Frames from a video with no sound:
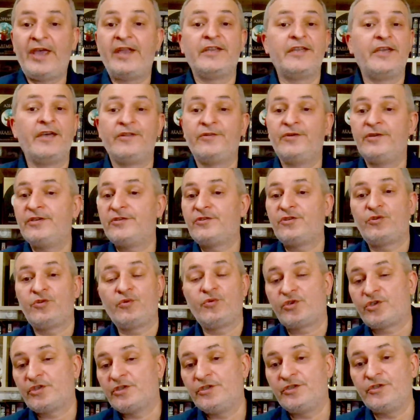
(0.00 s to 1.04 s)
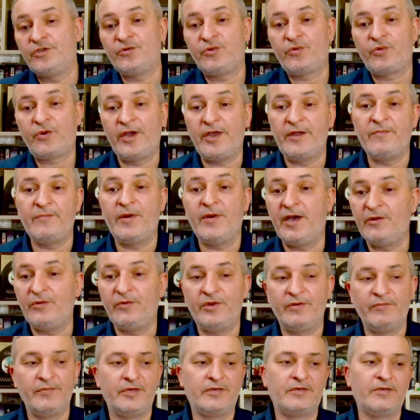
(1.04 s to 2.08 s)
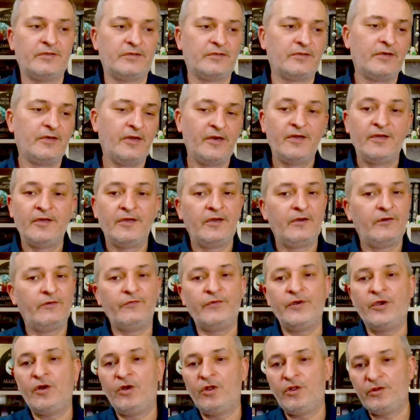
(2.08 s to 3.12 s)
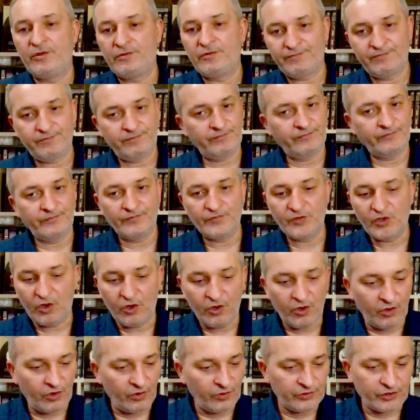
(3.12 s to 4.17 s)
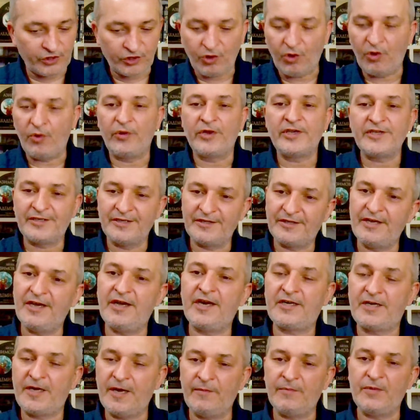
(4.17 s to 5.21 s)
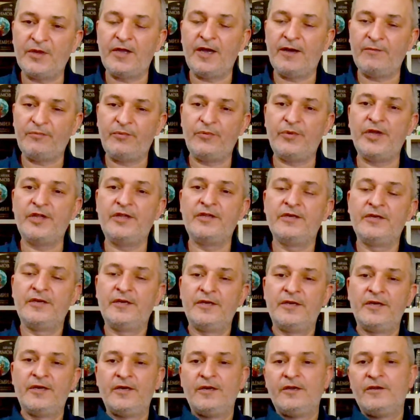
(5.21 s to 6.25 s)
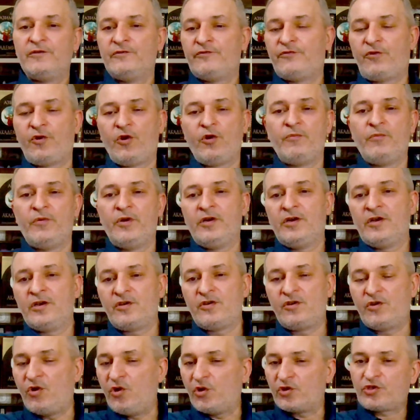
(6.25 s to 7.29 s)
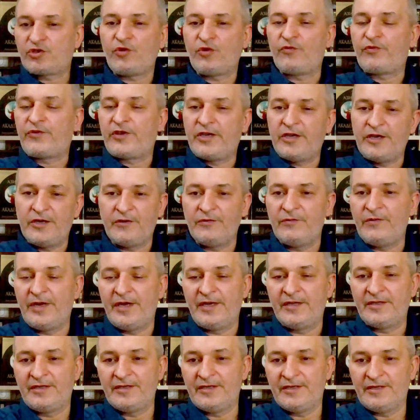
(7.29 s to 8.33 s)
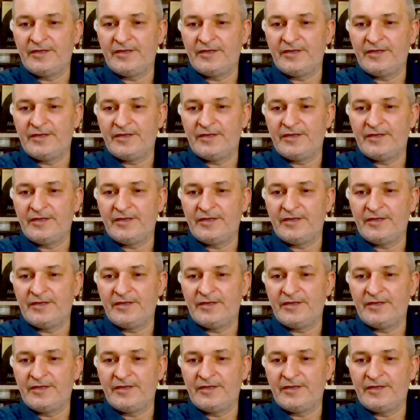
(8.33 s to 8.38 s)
any other institution in Ukraine, by the way, because we all know stories that they are coming up with from Ghost of Kiev and